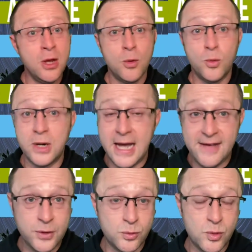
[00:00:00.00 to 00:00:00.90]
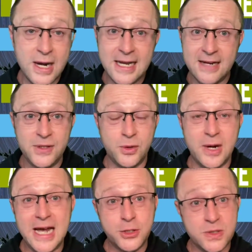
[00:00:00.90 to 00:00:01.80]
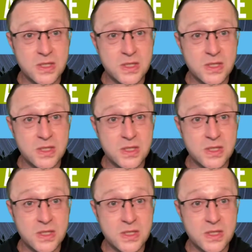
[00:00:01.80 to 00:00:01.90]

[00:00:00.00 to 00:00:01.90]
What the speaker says: We're not having the right kind of interactions.